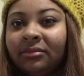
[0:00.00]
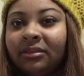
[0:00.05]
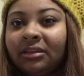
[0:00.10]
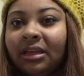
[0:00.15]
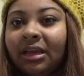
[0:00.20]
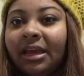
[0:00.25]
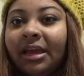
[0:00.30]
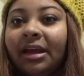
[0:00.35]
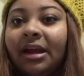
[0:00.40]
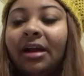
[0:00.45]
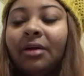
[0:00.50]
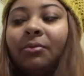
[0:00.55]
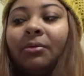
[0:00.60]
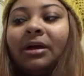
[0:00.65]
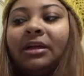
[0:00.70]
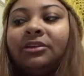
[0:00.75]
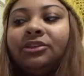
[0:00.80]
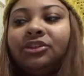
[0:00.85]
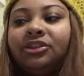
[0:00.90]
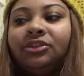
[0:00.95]
And I
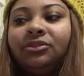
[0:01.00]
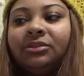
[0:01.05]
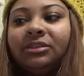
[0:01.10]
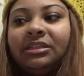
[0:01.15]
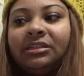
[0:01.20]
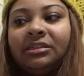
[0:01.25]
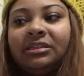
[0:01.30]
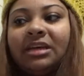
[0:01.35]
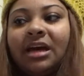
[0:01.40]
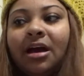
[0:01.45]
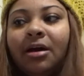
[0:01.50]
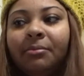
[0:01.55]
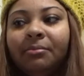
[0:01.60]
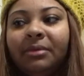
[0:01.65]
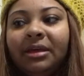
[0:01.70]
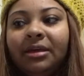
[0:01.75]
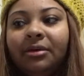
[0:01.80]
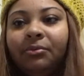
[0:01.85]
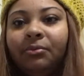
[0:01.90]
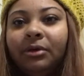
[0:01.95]
want you to tell
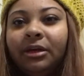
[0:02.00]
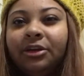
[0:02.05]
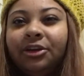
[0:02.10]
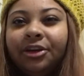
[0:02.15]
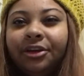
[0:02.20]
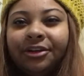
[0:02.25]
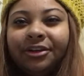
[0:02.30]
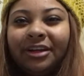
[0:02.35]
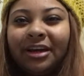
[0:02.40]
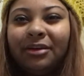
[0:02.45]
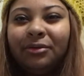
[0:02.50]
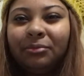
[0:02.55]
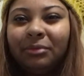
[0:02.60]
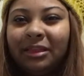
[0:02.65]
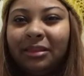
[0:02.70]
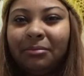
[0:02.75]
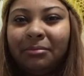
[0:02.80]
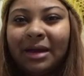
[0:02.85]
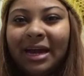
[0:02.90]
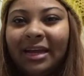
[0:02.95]
me when you're done
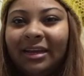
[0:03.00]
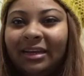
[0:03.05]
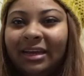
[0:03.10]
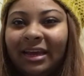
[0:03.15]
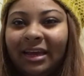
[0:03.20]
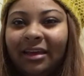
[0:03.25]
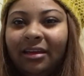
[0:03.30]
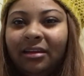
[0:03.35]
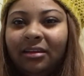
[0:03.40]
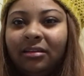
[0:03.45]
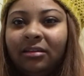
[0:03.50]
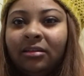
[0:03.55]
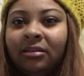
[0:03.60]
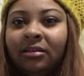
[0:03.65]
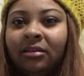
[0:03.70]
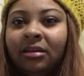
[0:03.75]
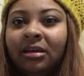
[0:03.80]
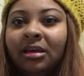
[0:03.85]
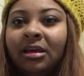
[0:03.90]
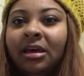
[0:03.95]
with my day.
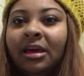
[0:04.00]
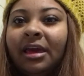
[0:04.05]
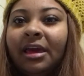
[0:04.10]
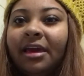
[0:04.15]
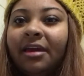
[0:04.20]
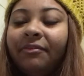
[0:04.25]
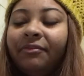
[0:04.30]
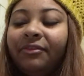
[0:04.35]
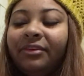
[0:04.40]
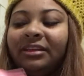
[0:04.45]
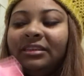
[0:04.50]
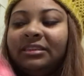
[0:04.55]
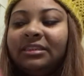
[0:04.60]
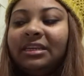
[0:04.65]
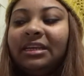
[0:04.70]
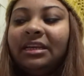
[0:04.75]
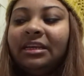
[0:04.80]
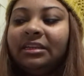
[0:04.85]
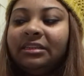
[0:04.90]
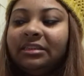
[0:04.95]
If it's
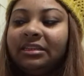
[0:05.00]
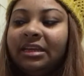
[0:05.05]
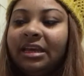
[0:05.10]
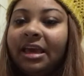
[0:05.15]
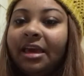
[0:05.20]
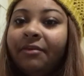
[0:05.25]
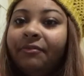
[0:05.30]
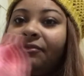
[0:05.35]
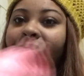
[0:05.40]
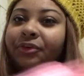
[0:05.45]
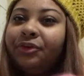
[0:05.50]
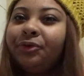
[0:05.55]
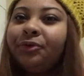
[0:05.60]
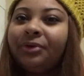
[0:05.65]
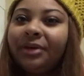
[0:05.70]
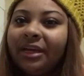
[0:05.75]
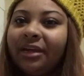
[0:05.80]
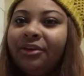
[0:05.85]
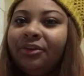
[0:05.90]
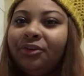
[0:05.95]
easy, if you
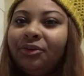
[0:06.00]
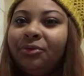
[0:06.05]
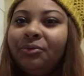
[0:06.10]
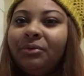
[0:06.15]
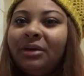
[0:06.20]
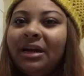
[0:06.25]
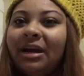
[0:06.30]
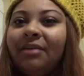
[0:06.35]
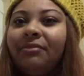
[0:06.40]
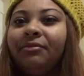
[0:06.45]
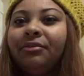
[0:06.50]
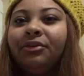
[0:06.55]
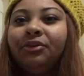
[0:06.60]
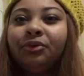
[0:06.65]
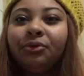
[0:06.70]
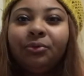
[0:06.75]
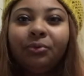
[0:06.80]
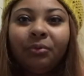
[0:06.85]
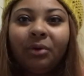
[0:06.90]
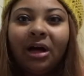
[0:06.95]
can do whatever
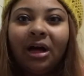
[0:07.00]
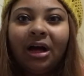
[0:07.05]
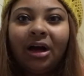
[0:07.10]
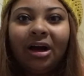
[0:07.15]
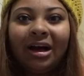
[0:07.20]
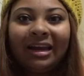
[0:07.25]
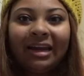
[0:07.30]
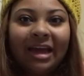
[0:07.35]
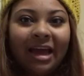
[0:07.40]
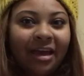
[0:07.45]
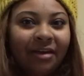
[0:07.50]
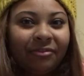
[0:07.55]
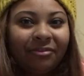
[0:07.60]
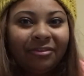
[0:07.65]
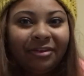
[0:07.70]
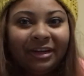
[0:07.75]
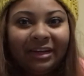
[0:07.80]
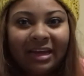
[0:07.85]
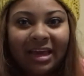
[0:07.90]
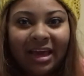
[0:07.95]
you want on
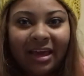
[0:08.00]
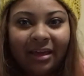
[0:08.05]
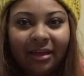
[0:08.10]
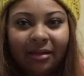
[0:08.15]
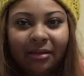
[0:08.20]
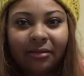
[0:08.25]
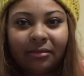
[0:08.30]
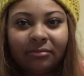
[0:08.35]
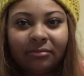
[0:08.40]
every day.